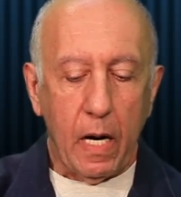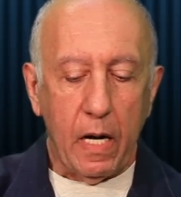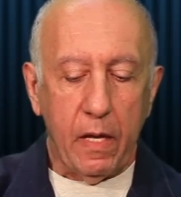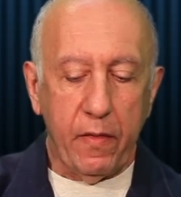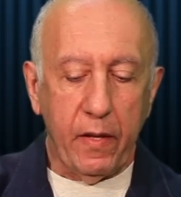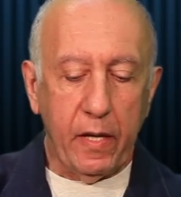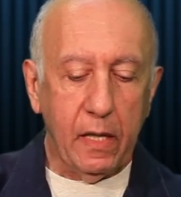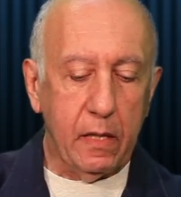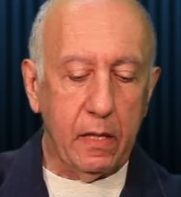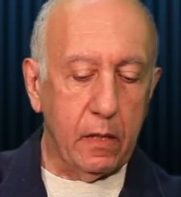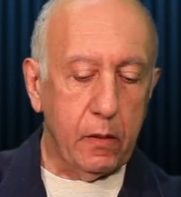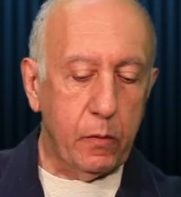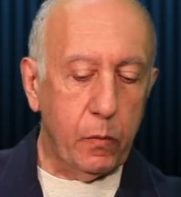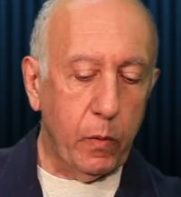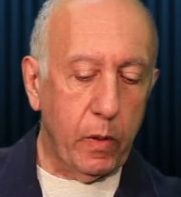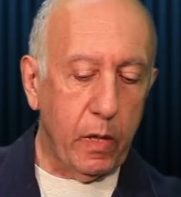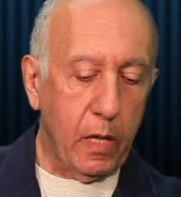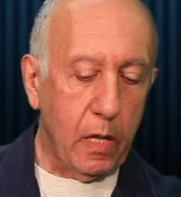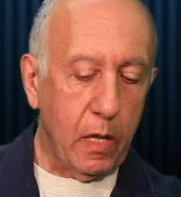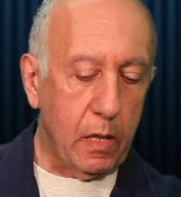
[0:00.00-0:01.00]
think that
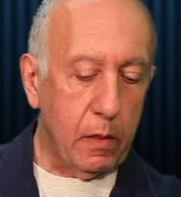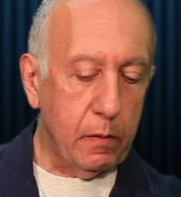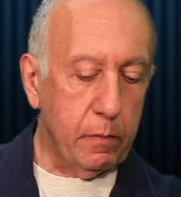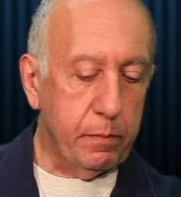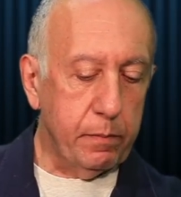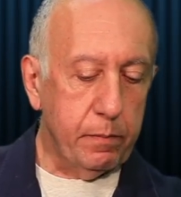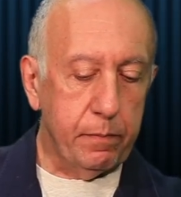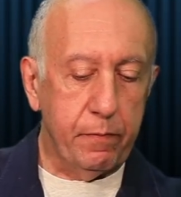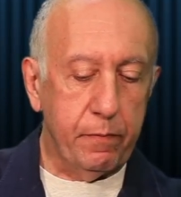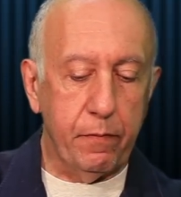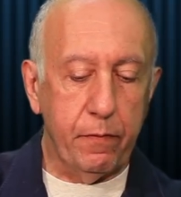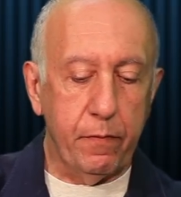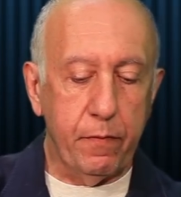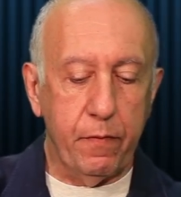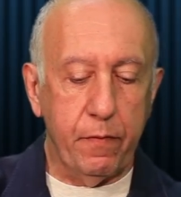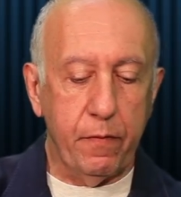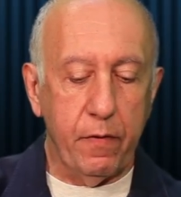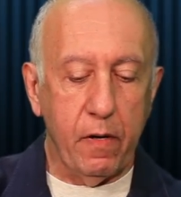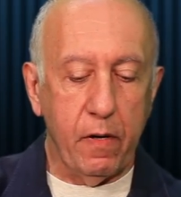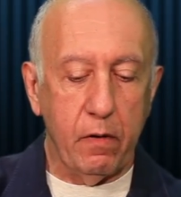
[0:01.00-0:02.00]
we are
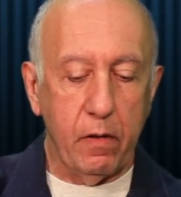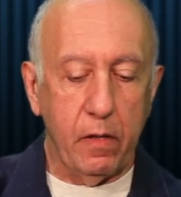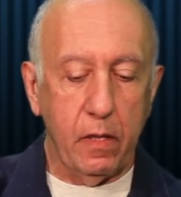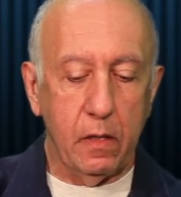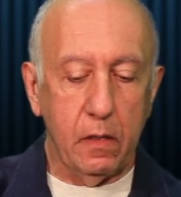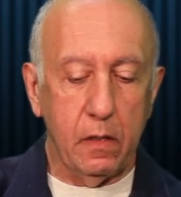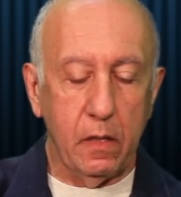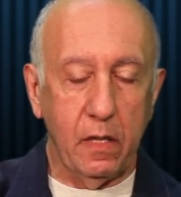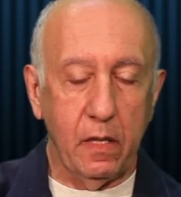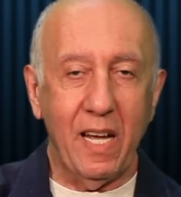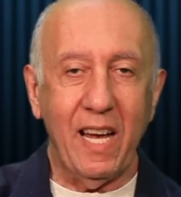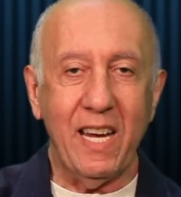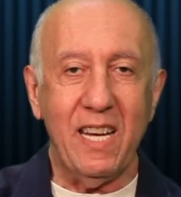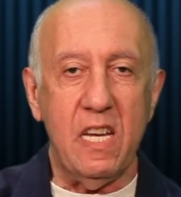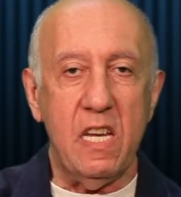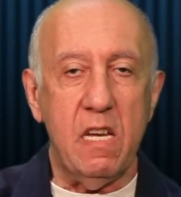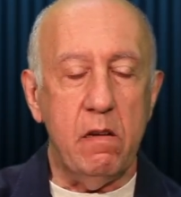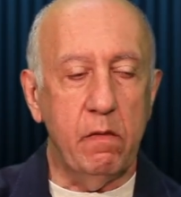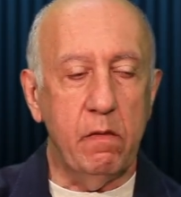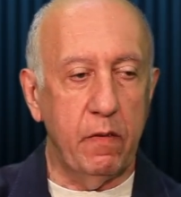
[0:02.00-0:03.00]
very
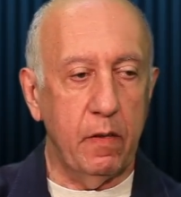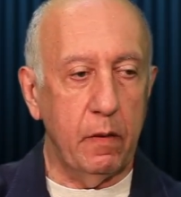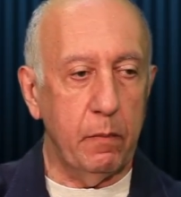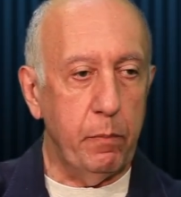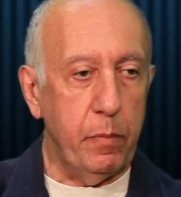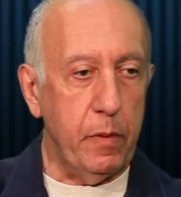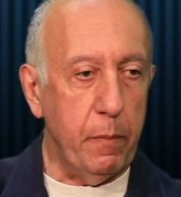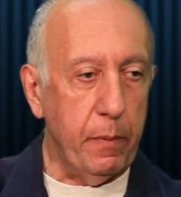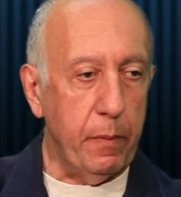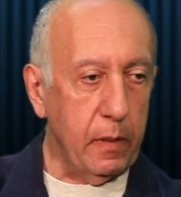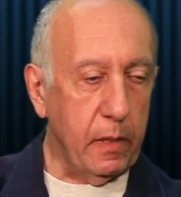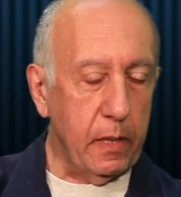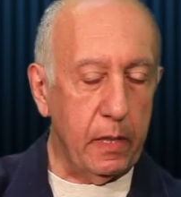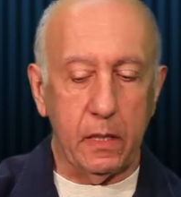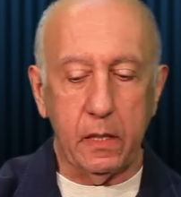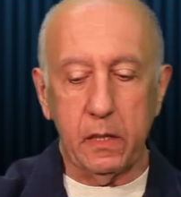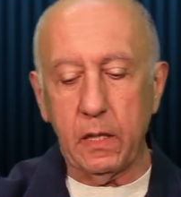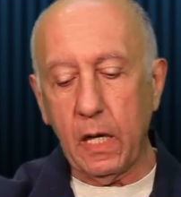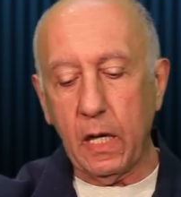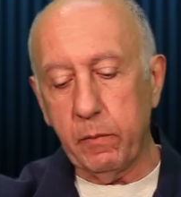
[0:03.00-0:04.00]
naive people,
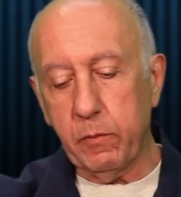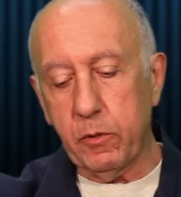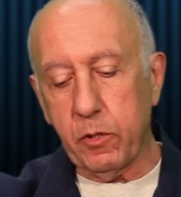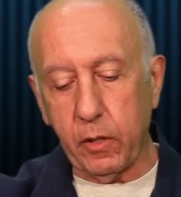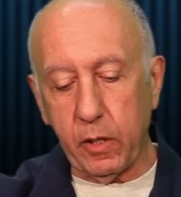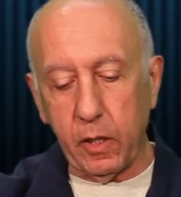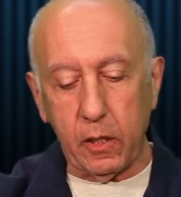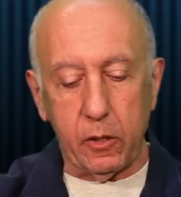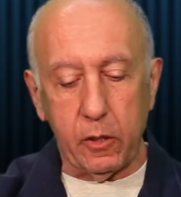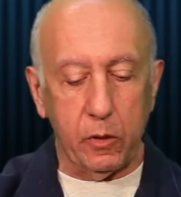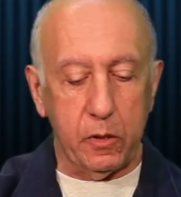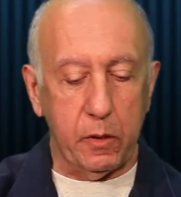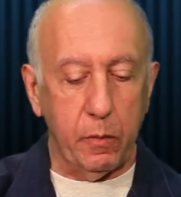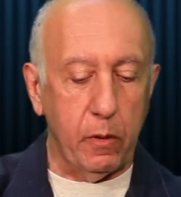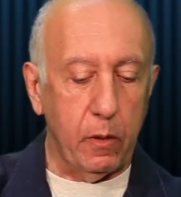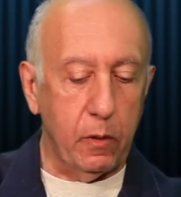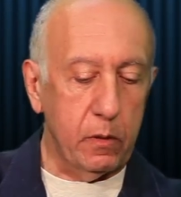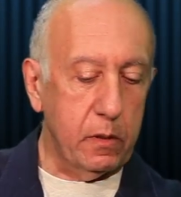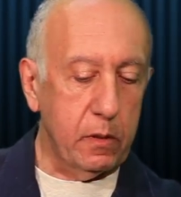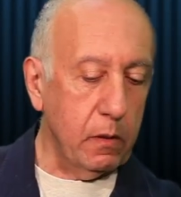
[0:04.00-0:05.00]
and I'm talking not
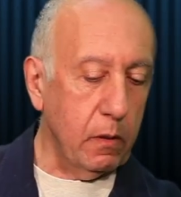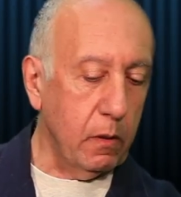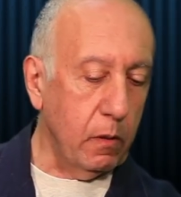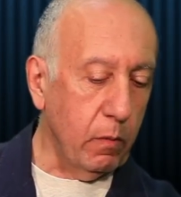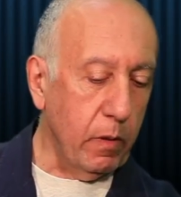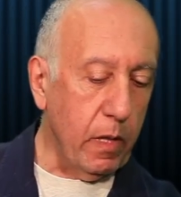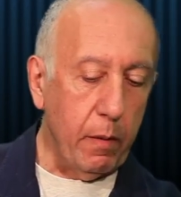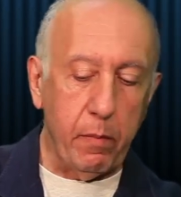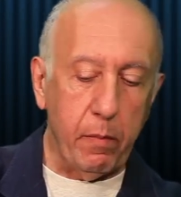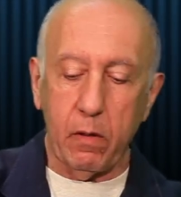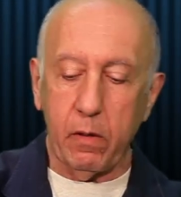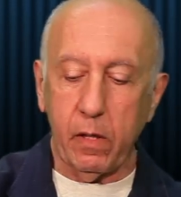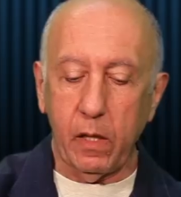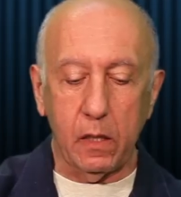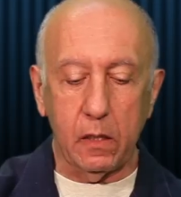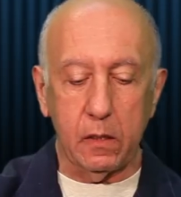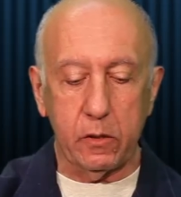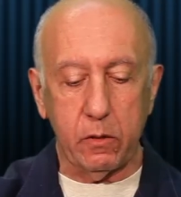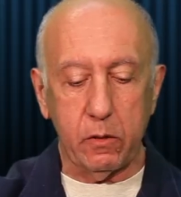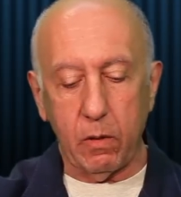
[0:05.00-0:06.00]
about only
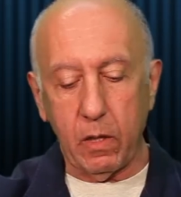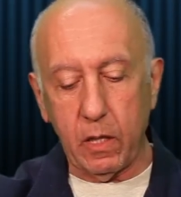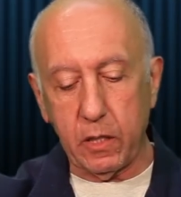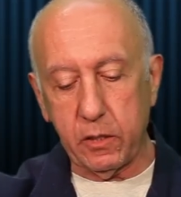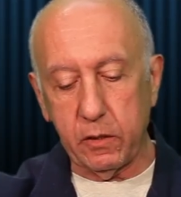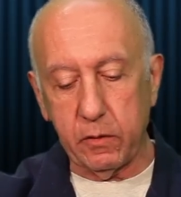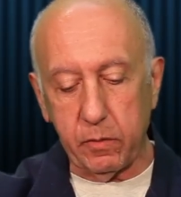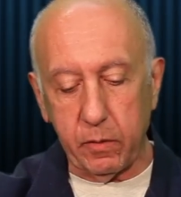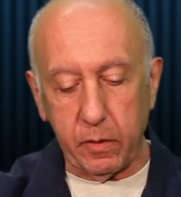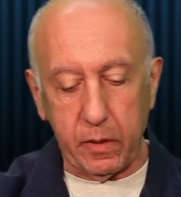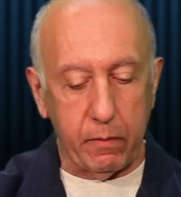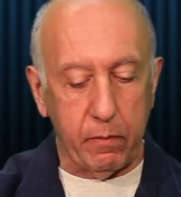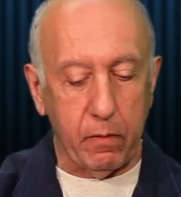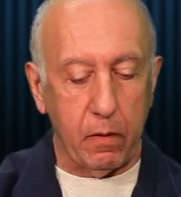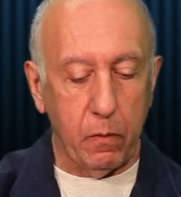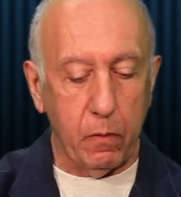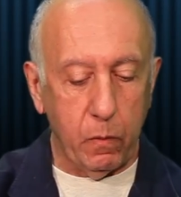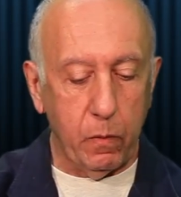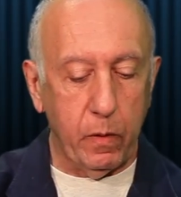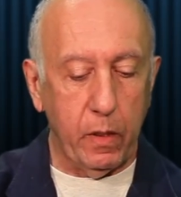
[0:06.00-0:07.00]
Americans or Russians, whatever.
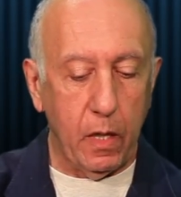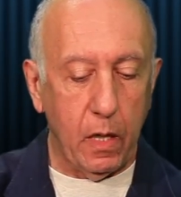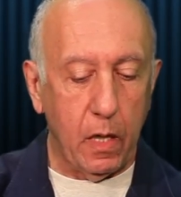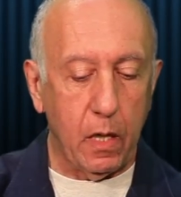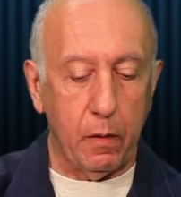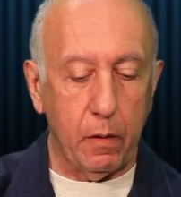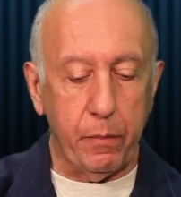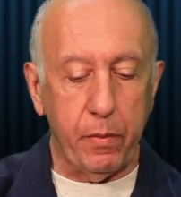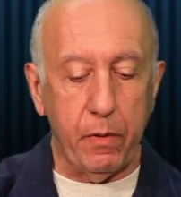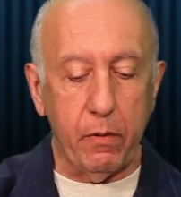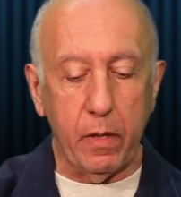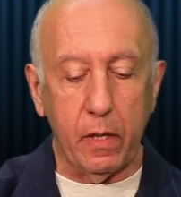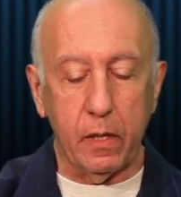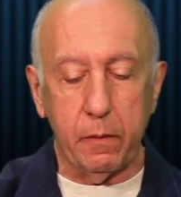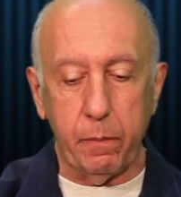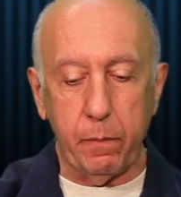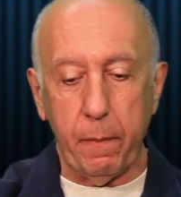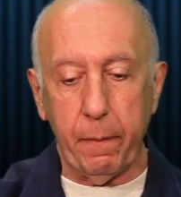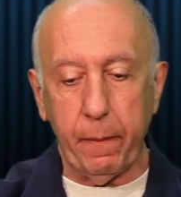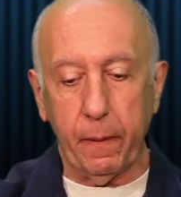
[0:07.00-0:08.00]
We are, period,
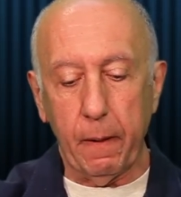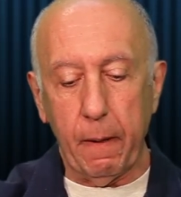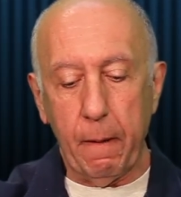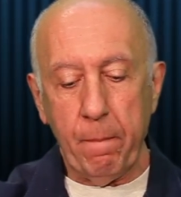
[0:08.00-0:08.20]
people.